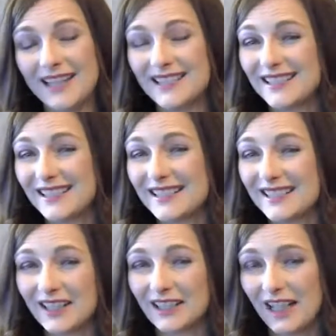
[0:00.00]
I didn't
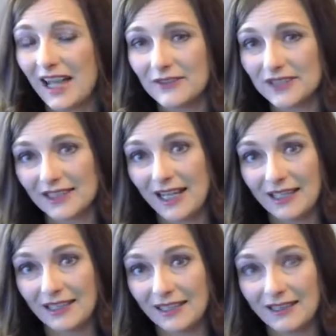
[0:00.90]
necessarily have to
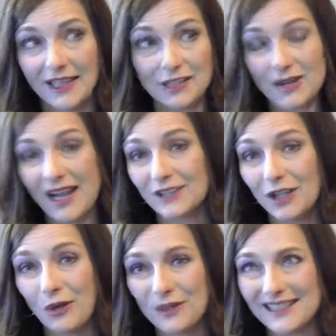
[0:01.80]
like it. I tried
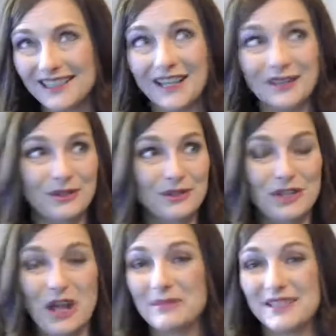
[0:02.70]
to always like those
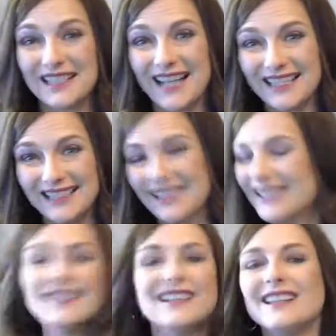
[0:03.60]
jobs that I
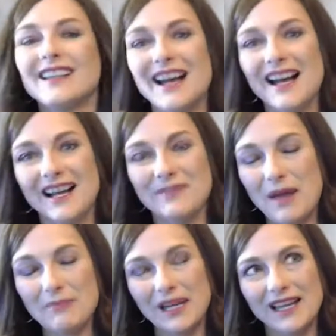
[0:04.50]
did,
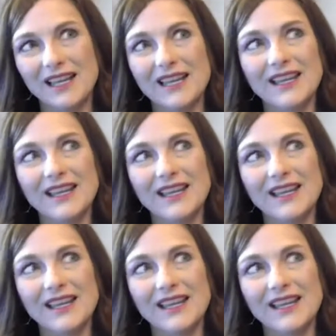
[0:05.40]
but